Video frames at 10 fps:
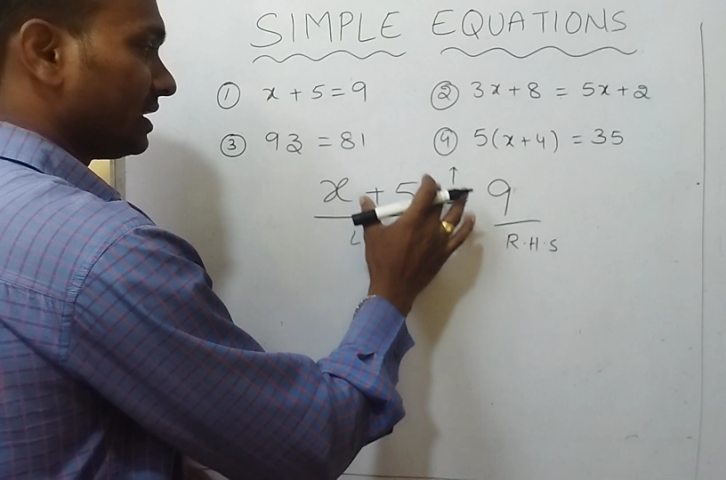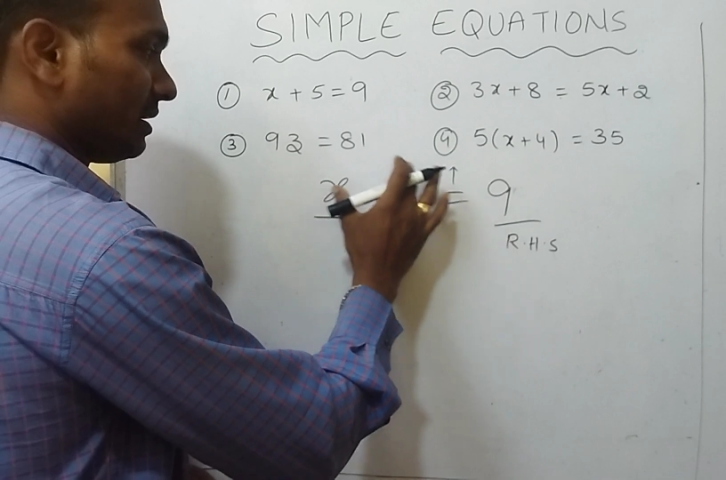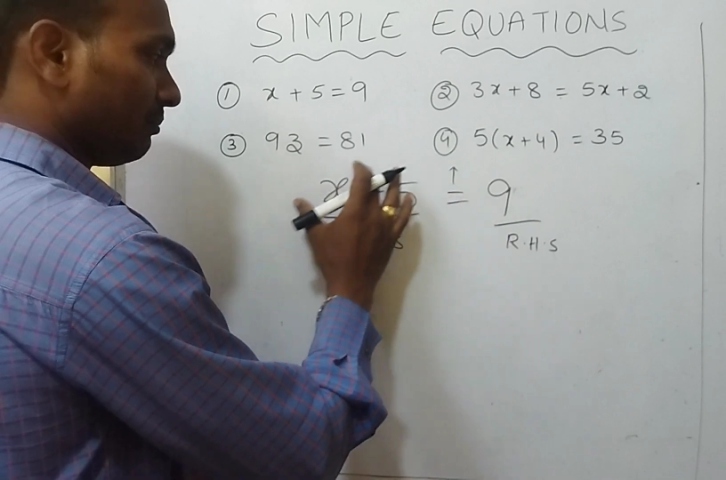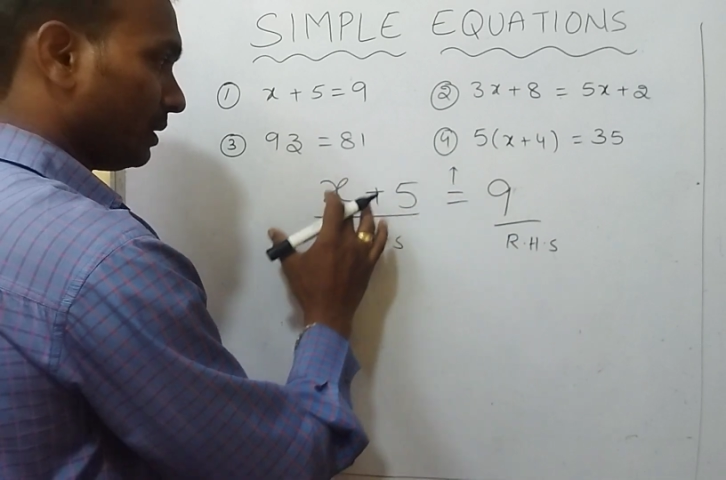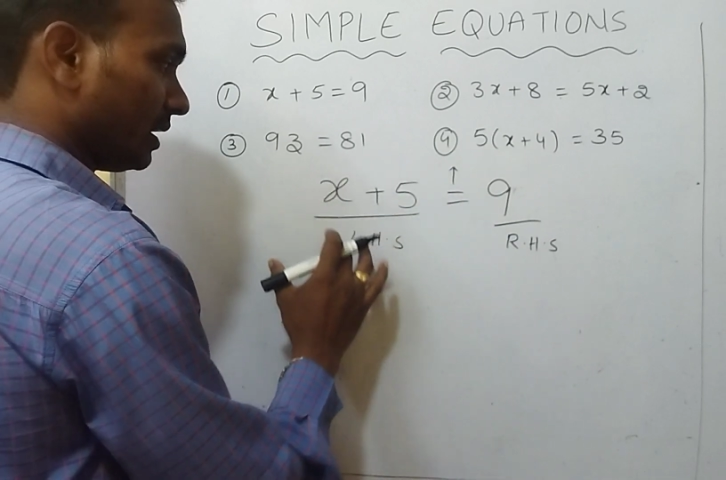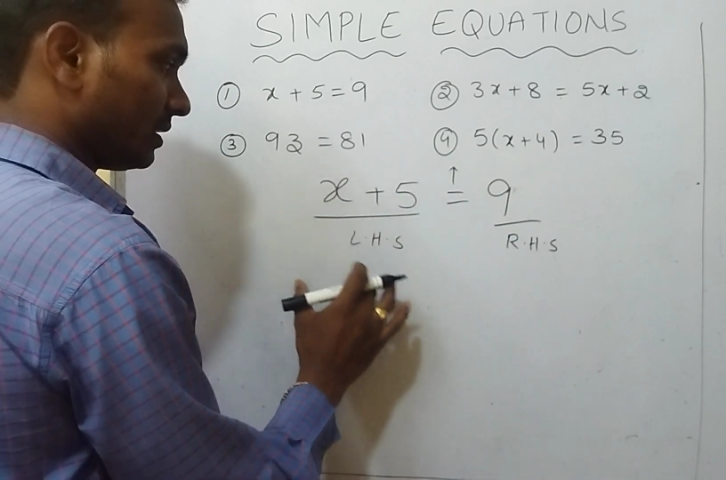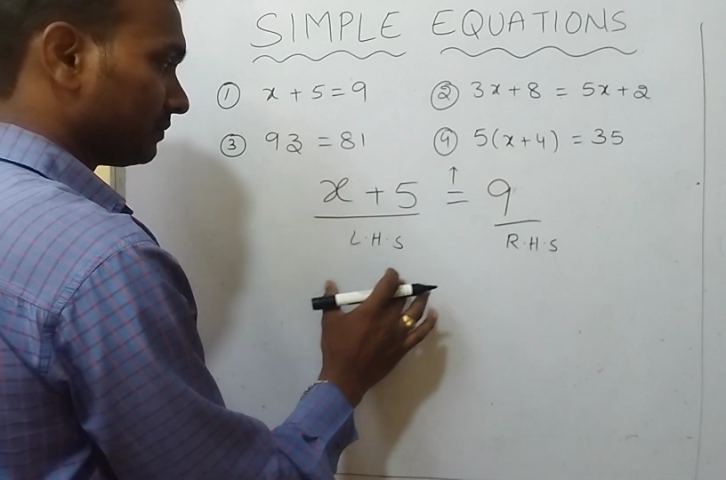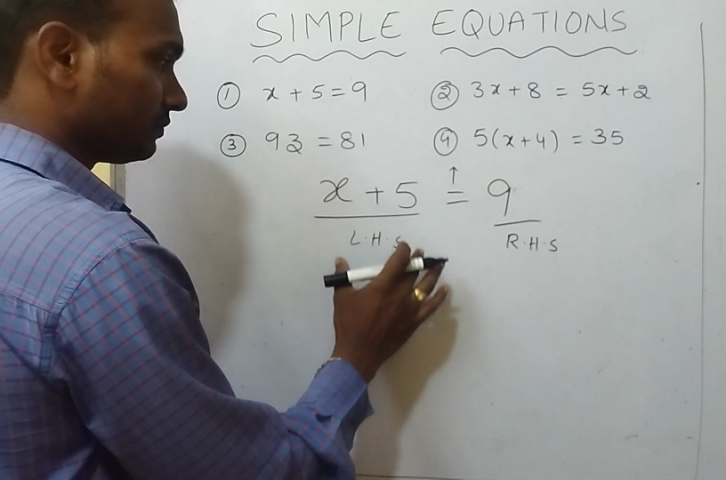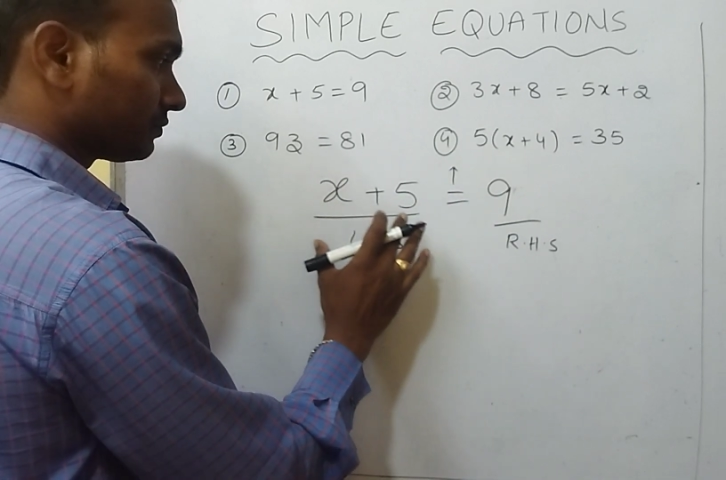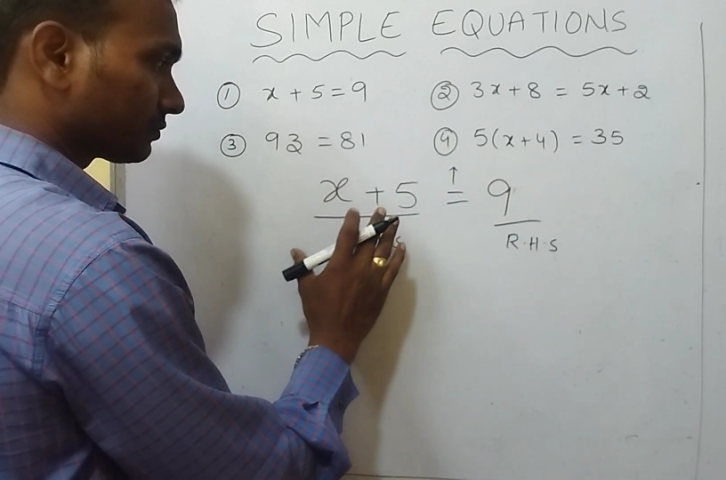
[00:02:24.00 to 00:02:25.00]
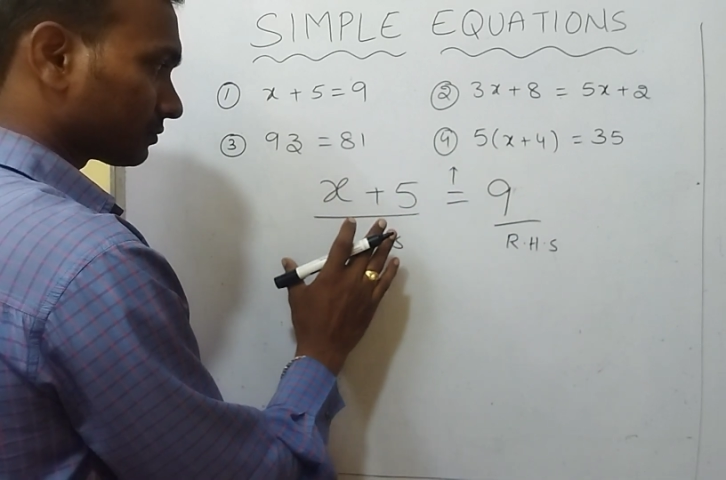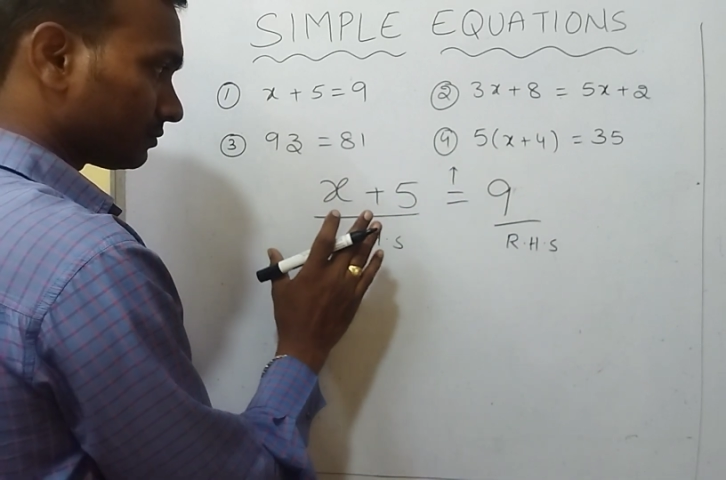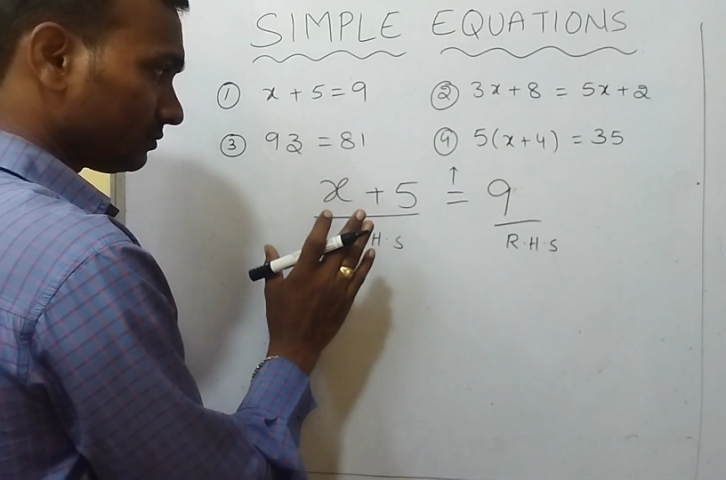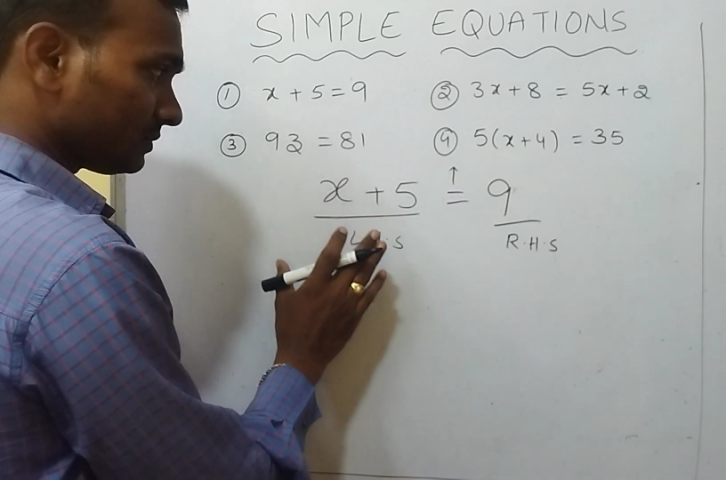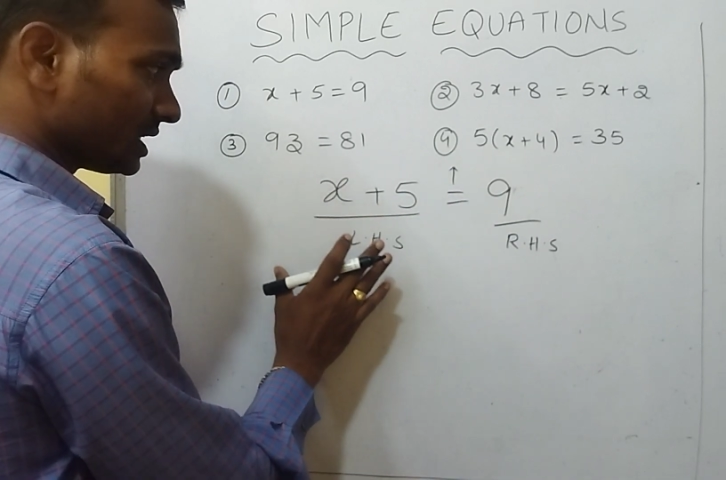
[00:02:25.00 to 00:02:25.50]
a number,
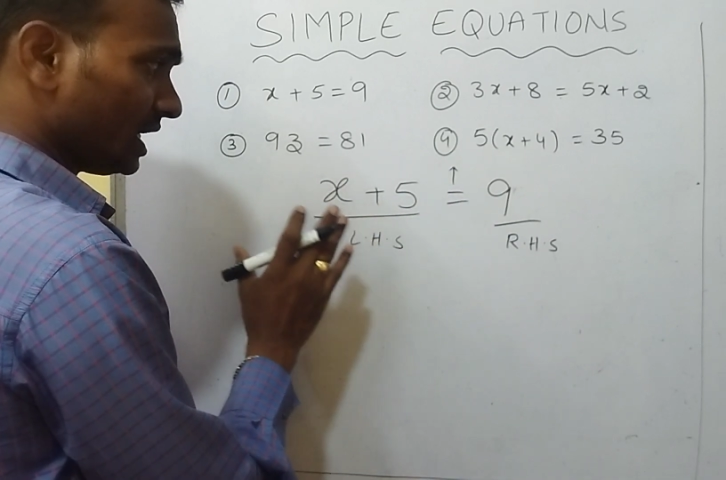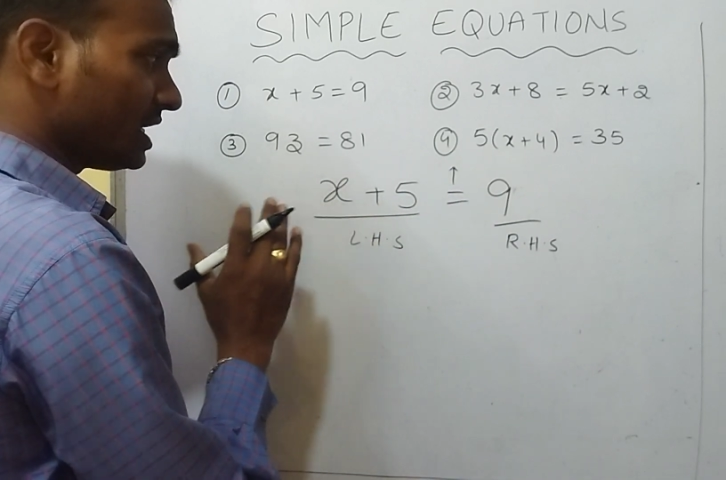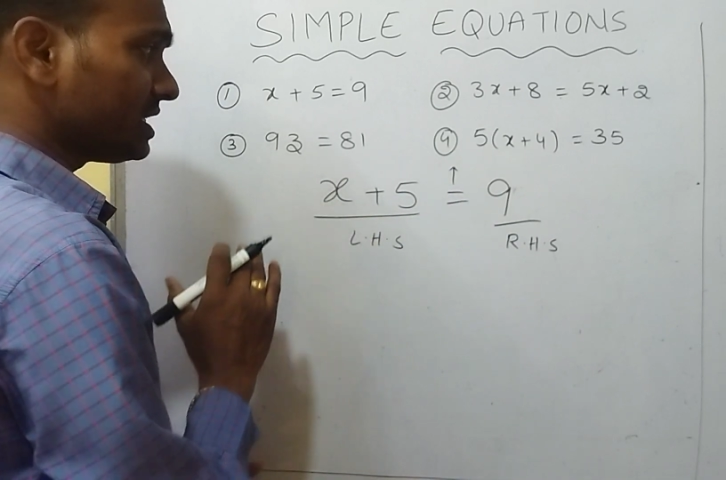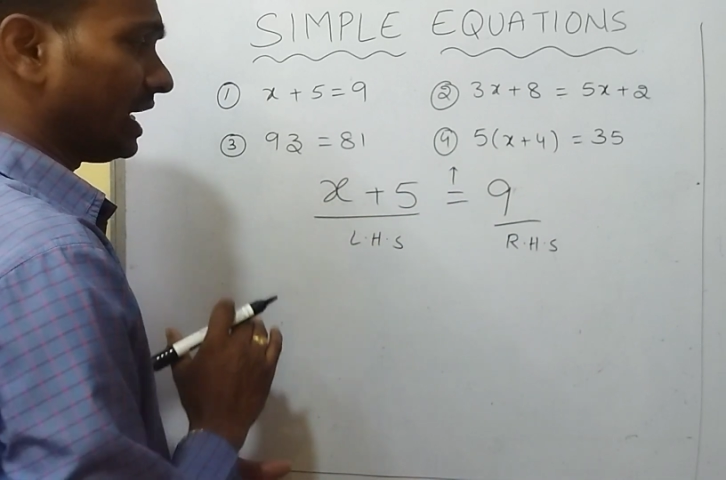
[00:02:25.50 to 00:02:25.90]
it is